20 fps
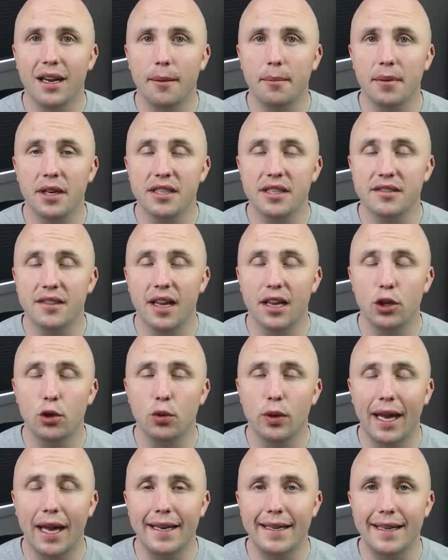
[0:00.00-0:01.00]
companies that you
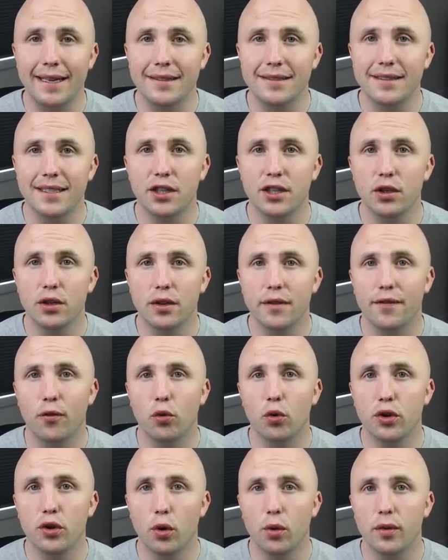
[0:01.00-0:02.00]
can consider
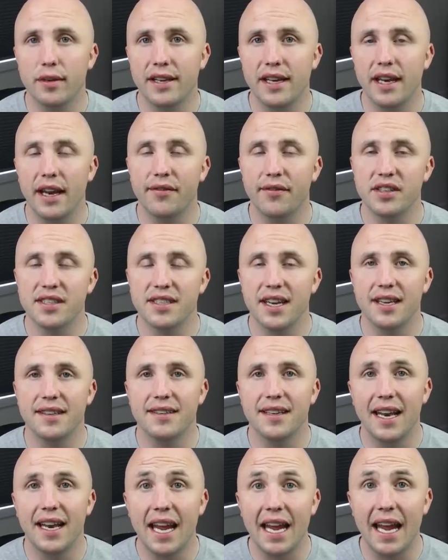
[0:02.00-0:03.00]
for your TFSA
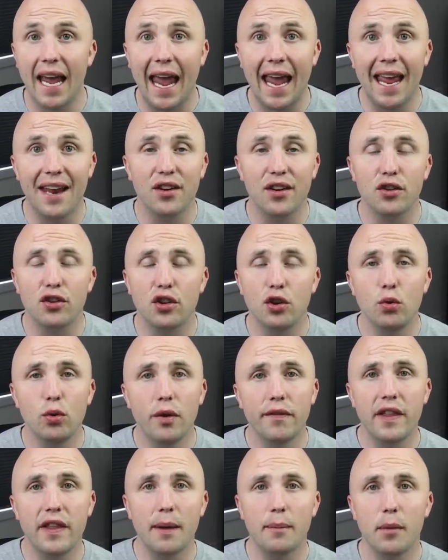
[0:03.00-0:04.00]
today, and two
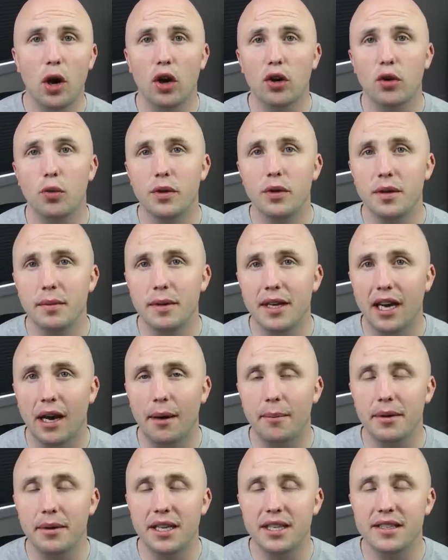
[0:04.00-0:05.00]
of them are going to be
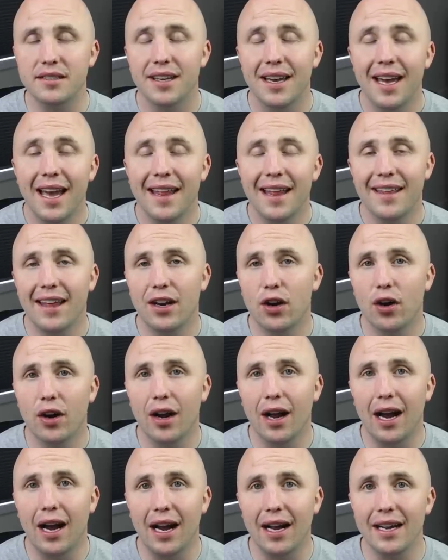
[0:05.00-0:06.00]
companies that are
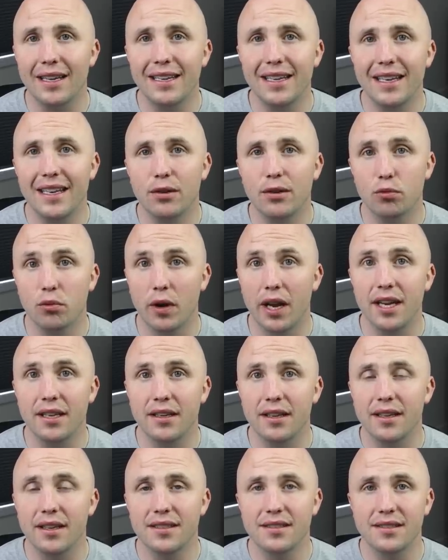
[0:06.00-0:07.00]
highly
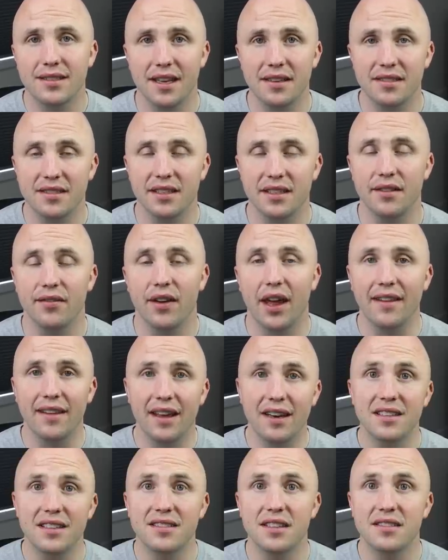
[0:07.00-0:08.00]
rate sensitive. And
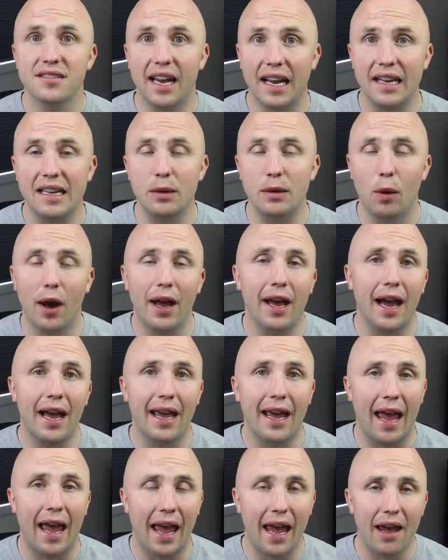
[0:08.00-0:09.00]
that is exactly why I
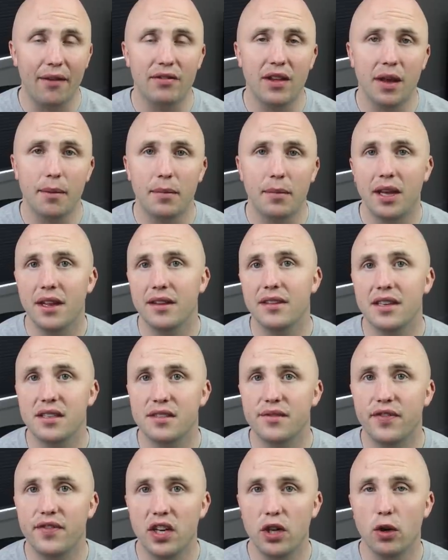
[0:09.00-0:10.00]
have them in
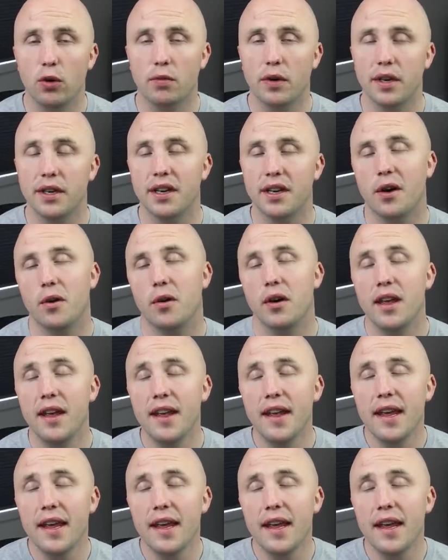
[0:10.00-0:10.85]
this video right now.